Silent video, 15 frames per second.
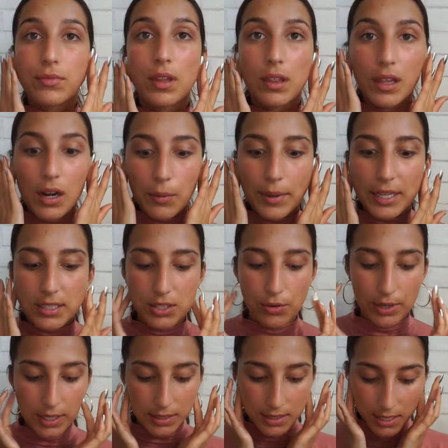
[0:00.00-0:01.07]
little bit so
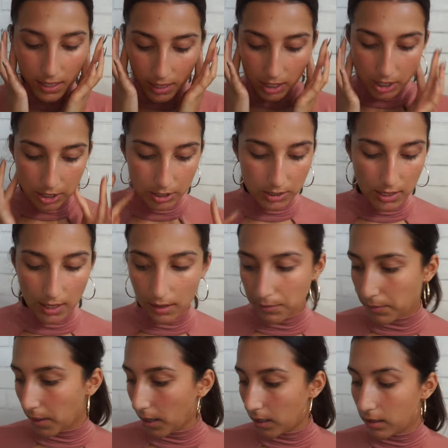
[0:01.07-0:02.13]
it can sink into your
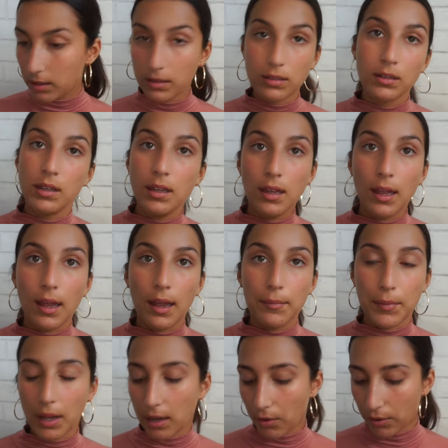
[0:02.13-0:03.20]
skin, but
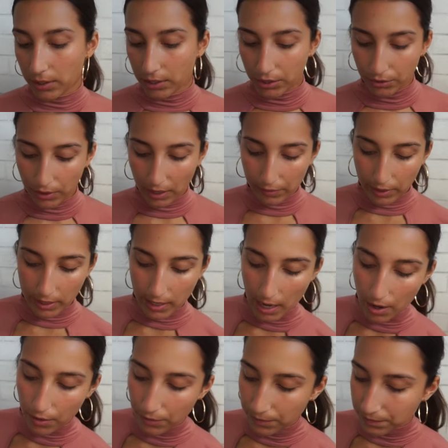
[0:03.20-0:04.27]
I'm not going to do that right
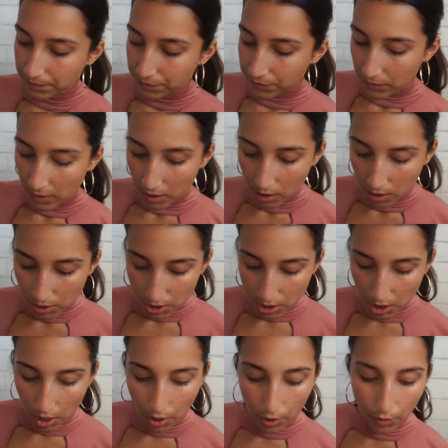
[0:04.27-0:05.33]
now.
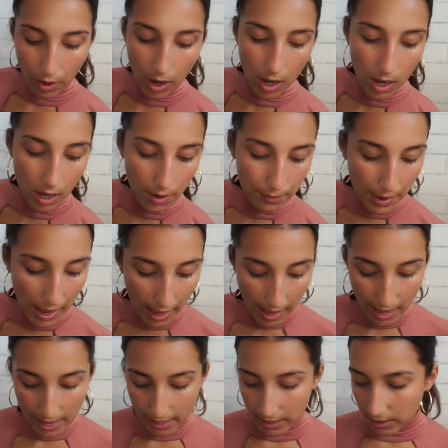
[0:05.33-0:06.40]
So
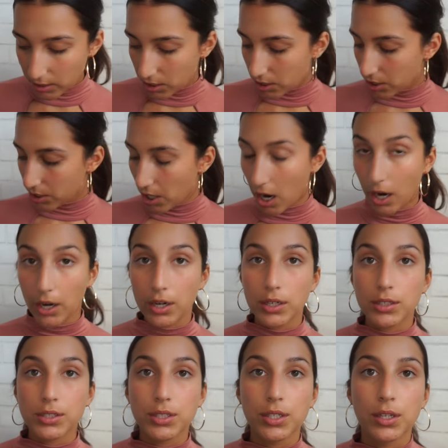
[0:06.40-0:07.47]
I
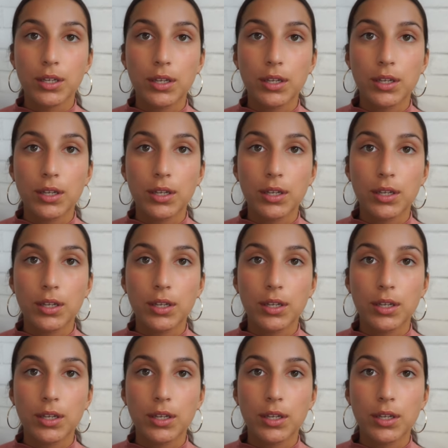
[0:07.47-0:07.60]
start